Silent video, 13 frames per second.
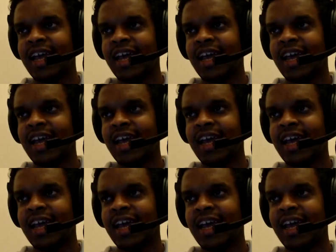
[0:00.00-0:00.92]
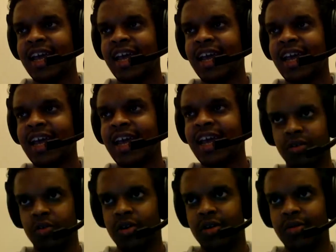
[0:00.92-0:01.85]
be forced,
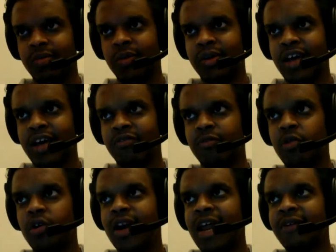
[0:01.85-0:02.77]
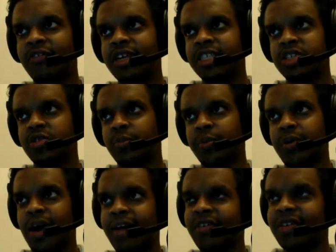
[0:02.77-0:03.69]
or they would have more leverage to
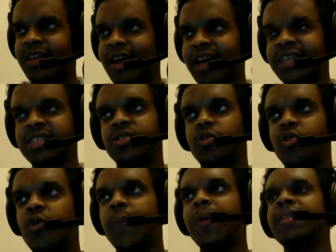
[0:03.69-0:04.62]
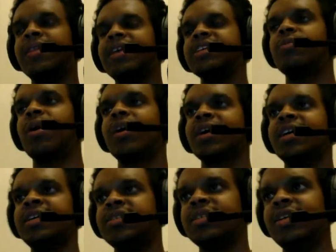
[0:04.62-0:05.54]
privatize and open these
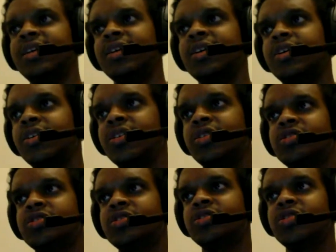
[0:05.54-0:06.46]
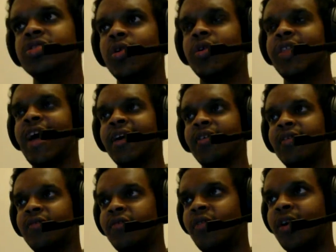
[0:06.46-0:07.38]
markets. So that
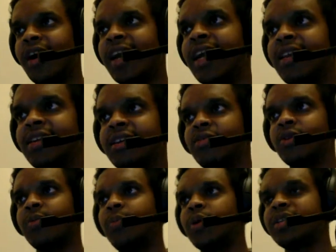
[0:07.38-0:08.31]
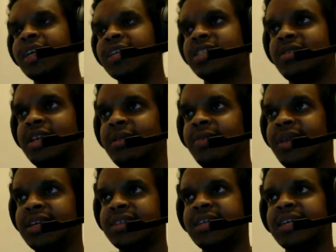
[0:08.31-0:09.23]
for England would potentially mean
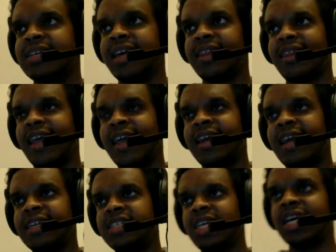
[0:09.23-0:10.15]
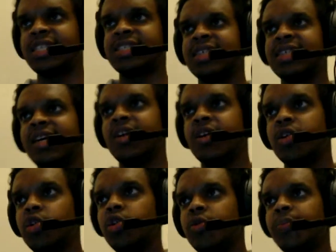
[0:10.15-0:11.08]
things like the NHS could
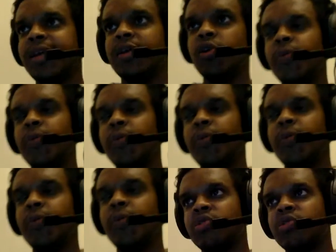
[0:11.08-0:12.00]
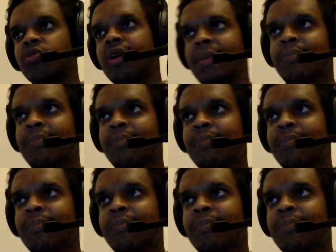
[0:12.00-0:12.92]
be opened up to big
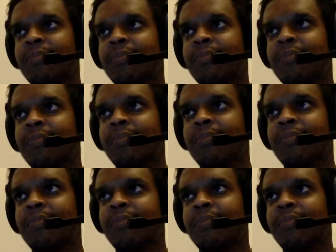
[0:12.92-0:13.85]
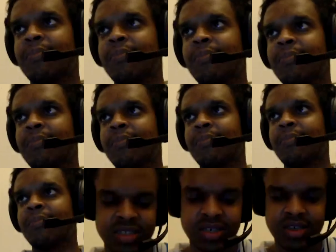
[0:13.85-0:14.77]
pharmaceutical companies to
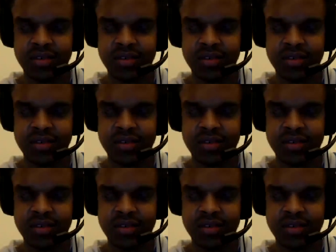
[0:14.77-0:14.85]
just